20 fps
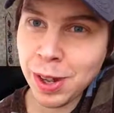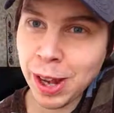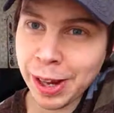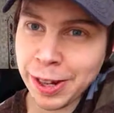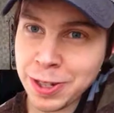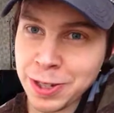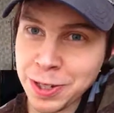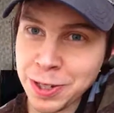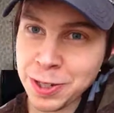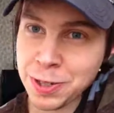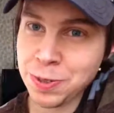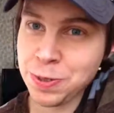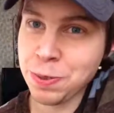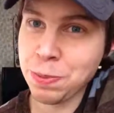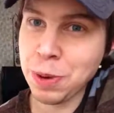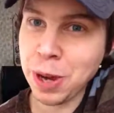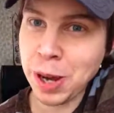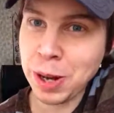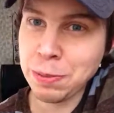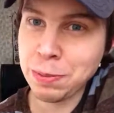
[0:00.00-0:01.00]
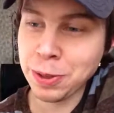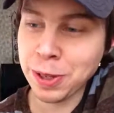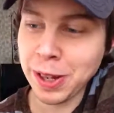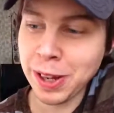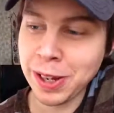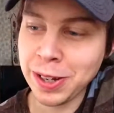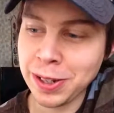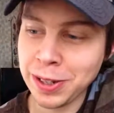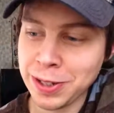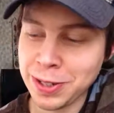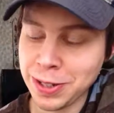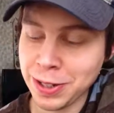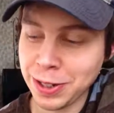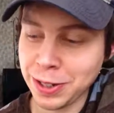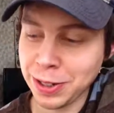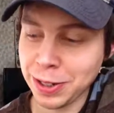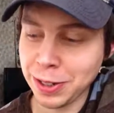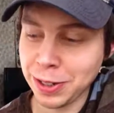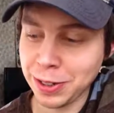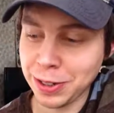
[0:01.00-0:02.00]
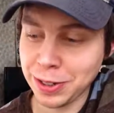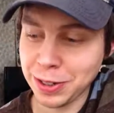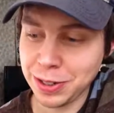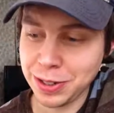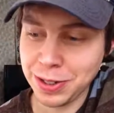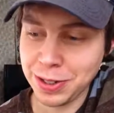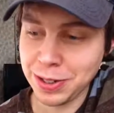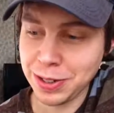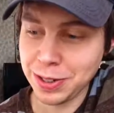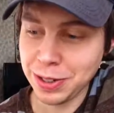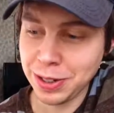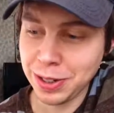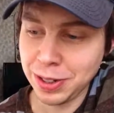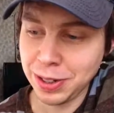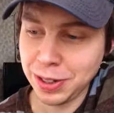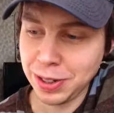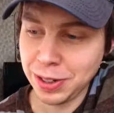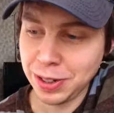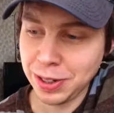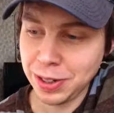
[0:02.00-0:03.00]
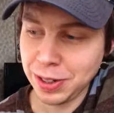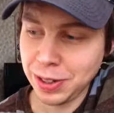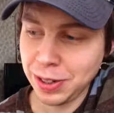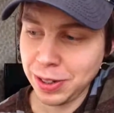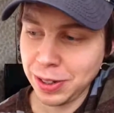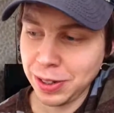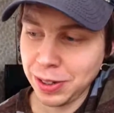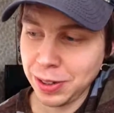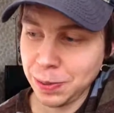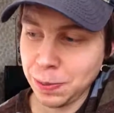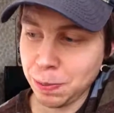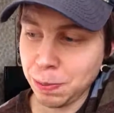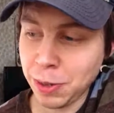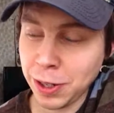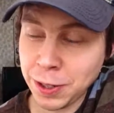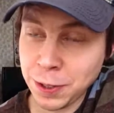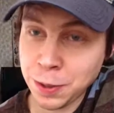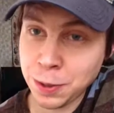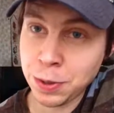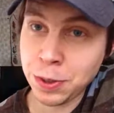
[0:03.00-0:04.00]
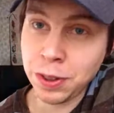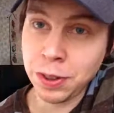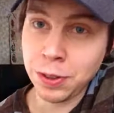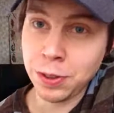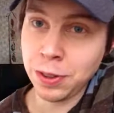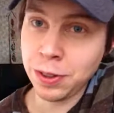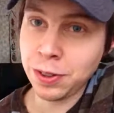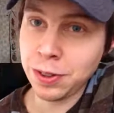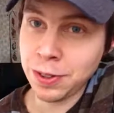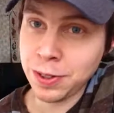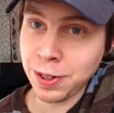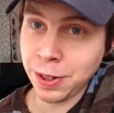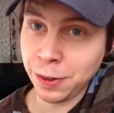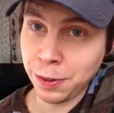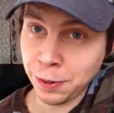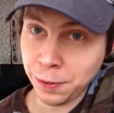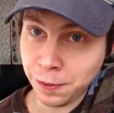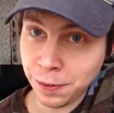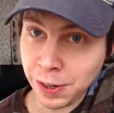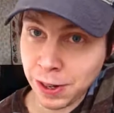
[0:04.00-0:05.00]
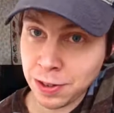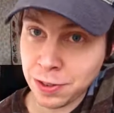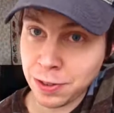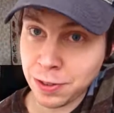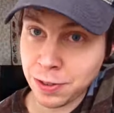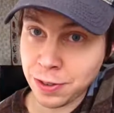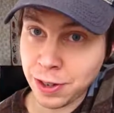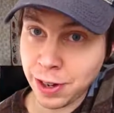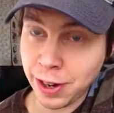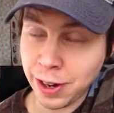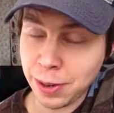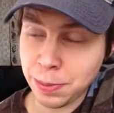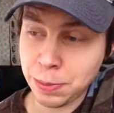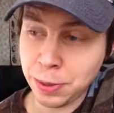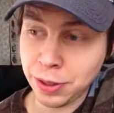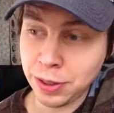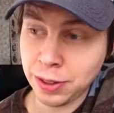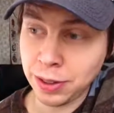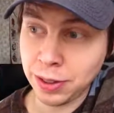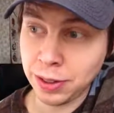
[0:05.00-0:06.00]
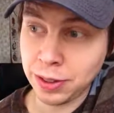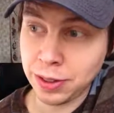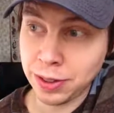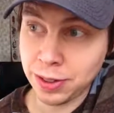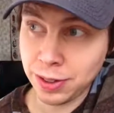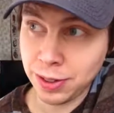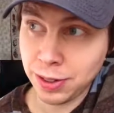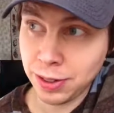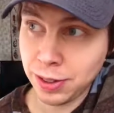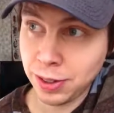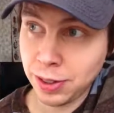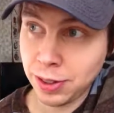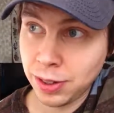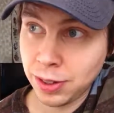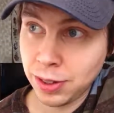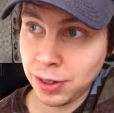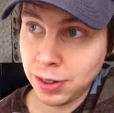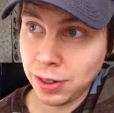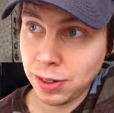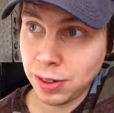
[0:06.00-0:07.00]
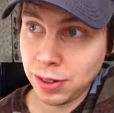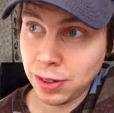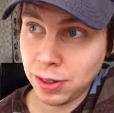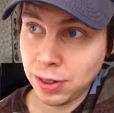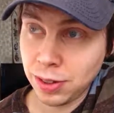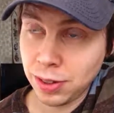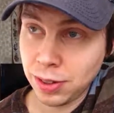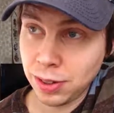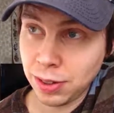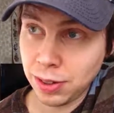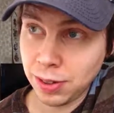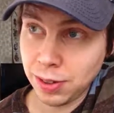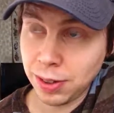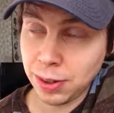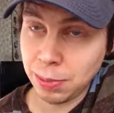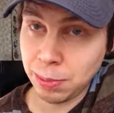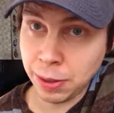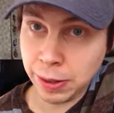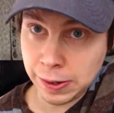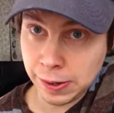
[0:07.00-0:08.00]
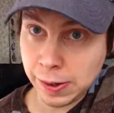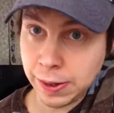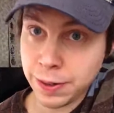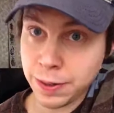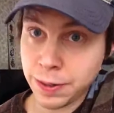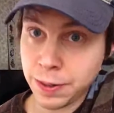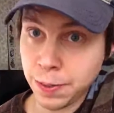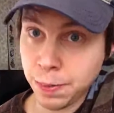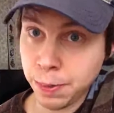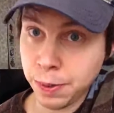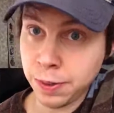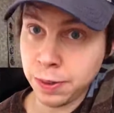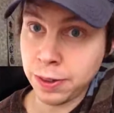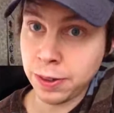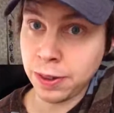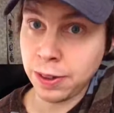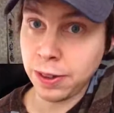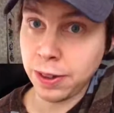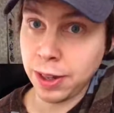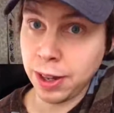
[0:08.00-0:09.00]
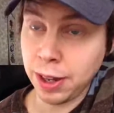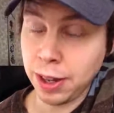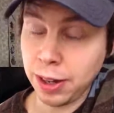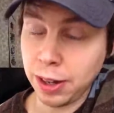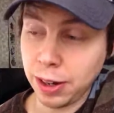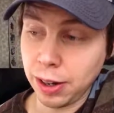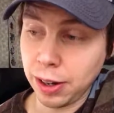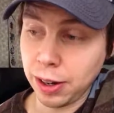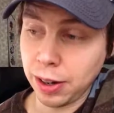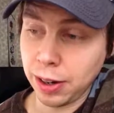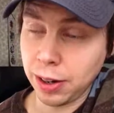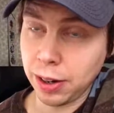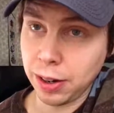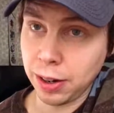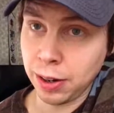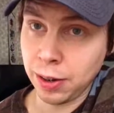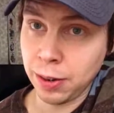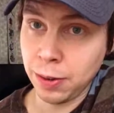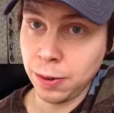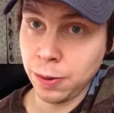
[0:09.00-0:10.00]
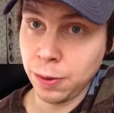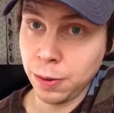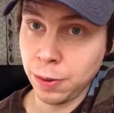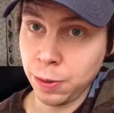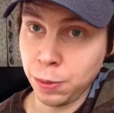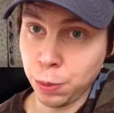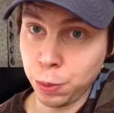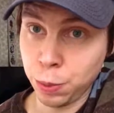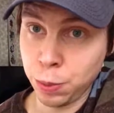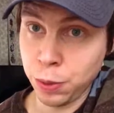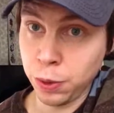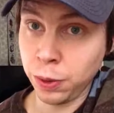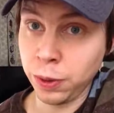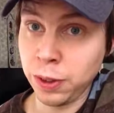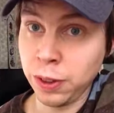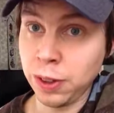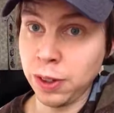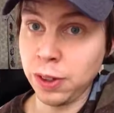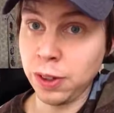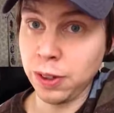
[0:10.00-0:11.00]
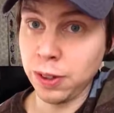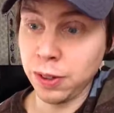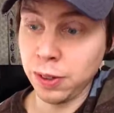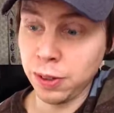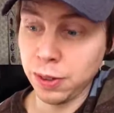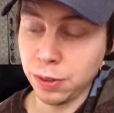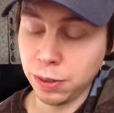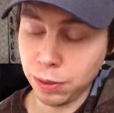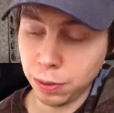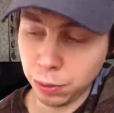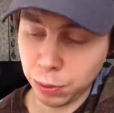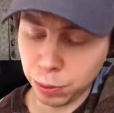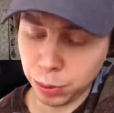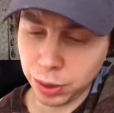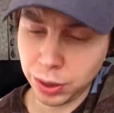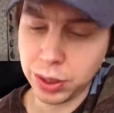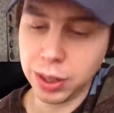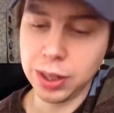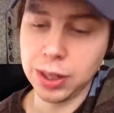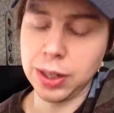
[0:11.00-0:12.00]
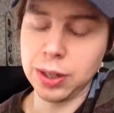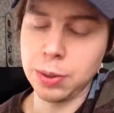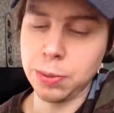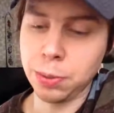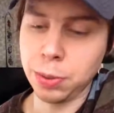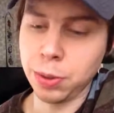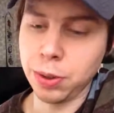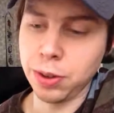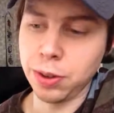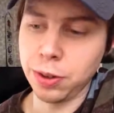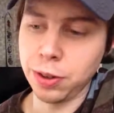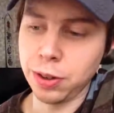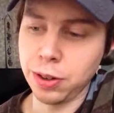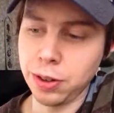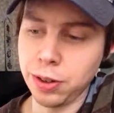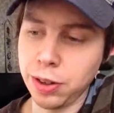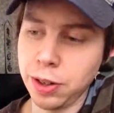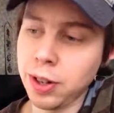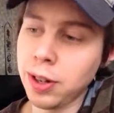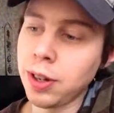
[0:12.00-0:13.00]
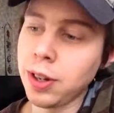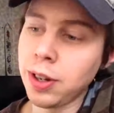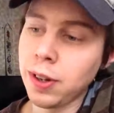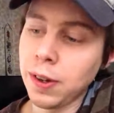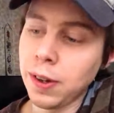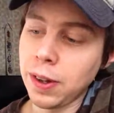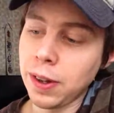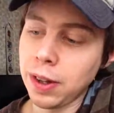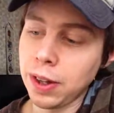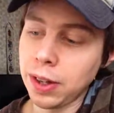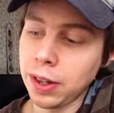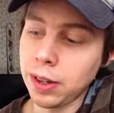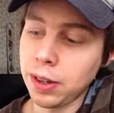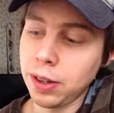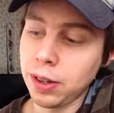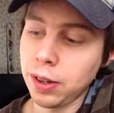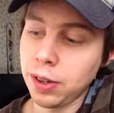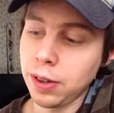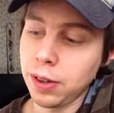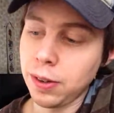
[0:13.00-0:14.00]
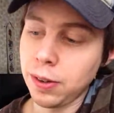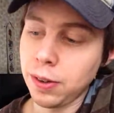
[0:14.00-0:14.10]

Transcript: I guess the bottom line is here is make sure that you get these healthy fats in your diet, because in my honest opinion, they are really, really important in